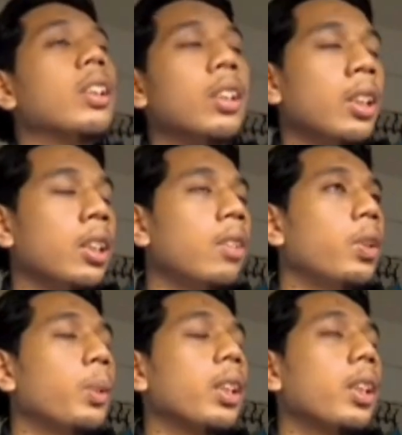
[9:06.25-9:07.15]
The
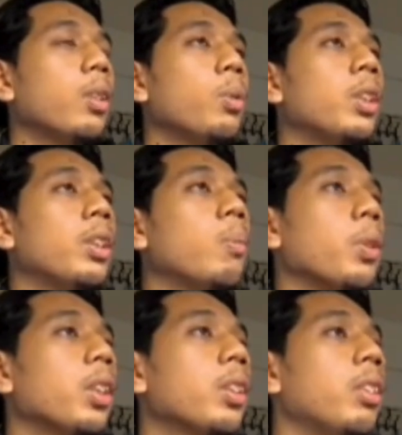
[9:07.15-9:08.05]
delivery personnel will
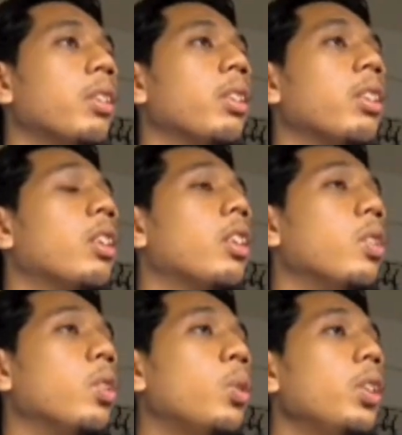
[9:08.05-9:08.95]
process the
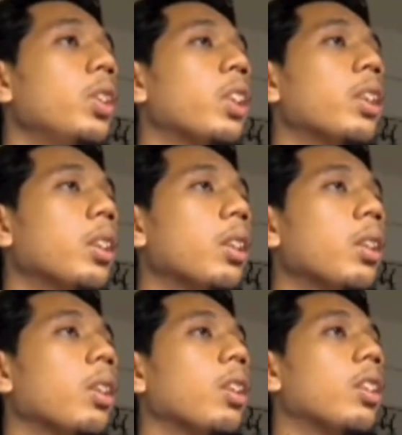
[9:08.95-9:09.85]
newly created
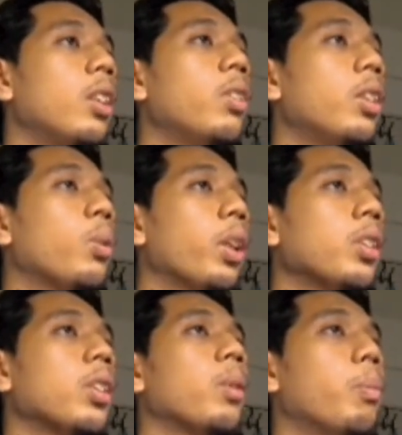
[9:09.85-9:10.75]
delivery
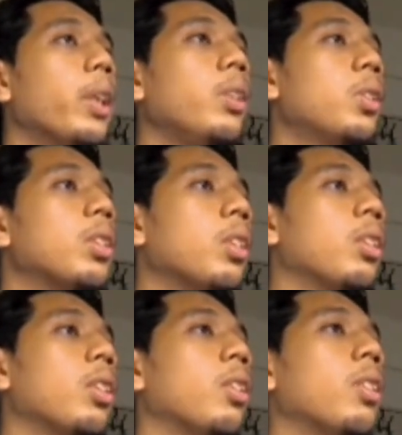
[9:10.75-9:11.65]
request by the user.
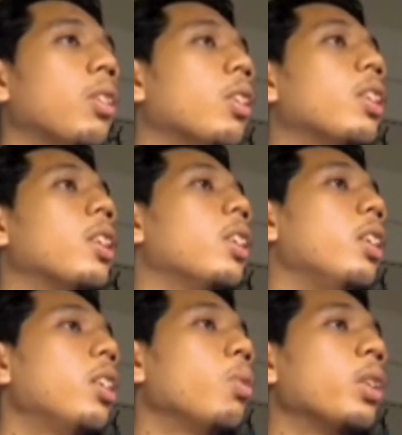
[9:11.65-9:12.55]

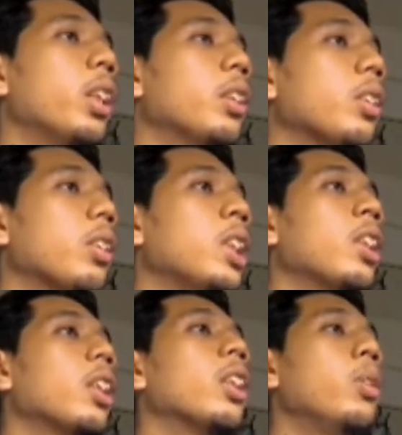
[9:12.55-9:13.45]
This will then
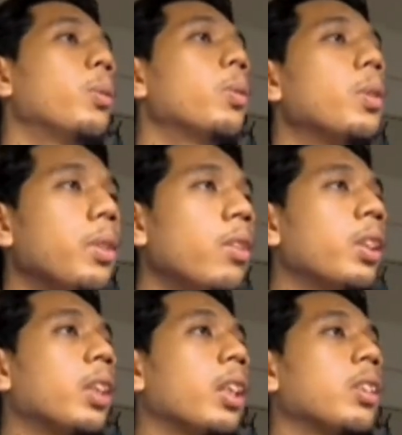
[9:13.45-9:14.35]
generate a new
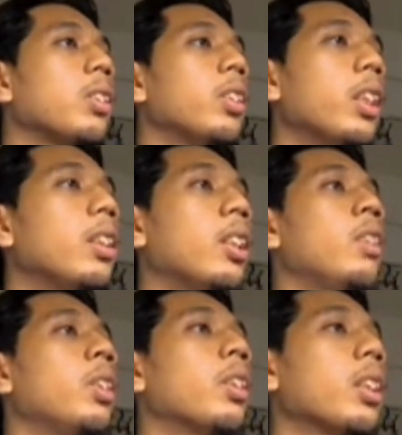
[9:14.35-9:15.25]
delivery task in the
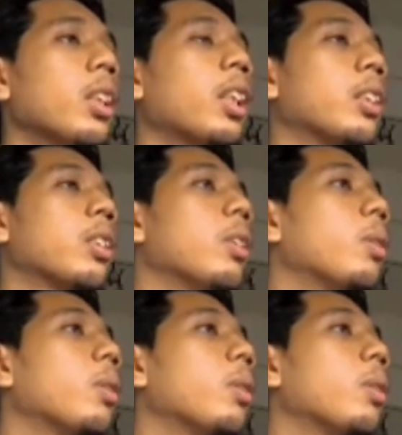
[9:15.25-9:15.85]
delivery task class.